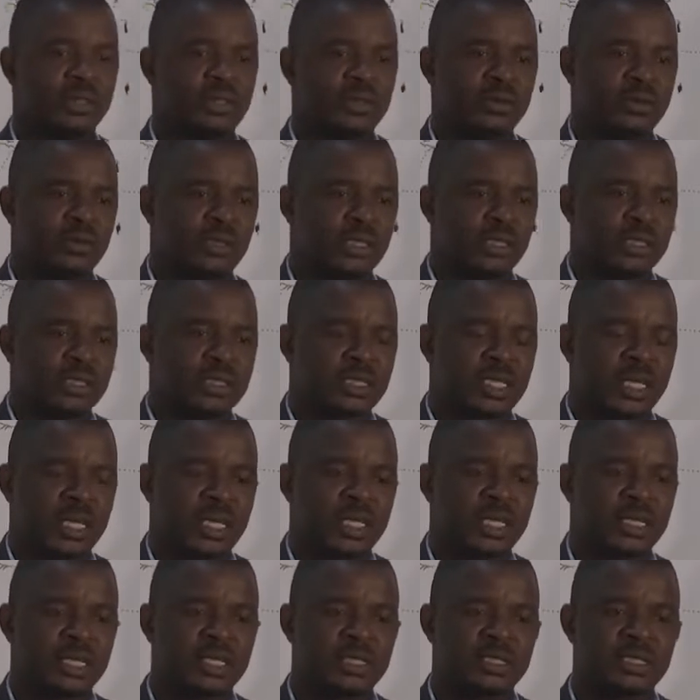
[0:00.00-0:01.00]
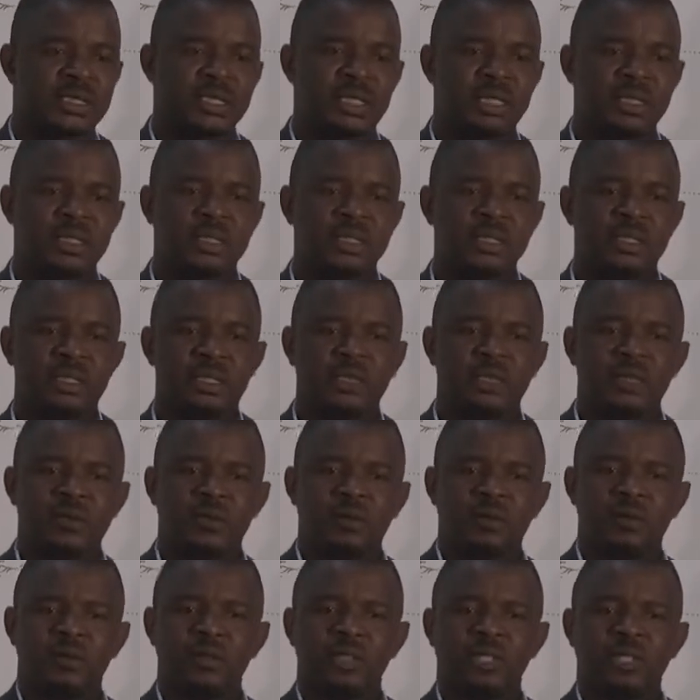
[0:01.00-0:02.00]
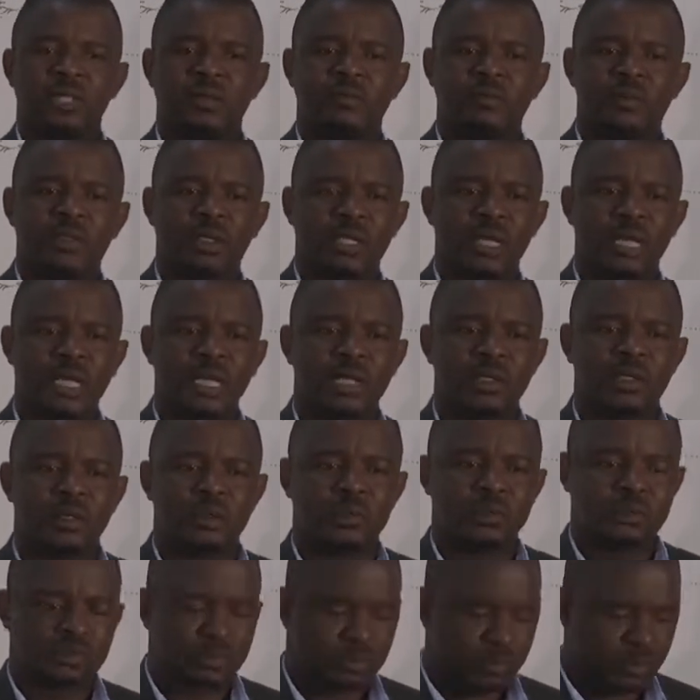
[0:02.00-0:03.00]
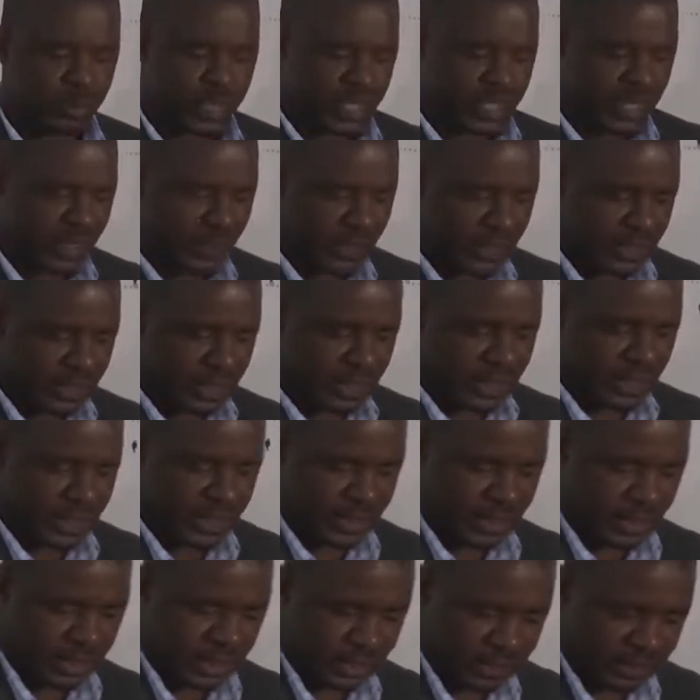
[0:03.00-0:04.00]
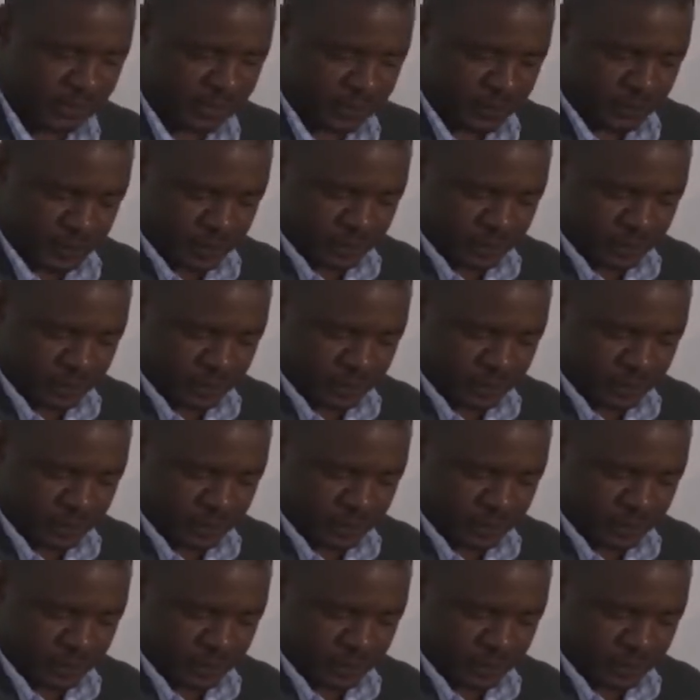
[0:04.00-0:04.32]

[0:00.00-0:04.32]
you really try and understand how Banda was relating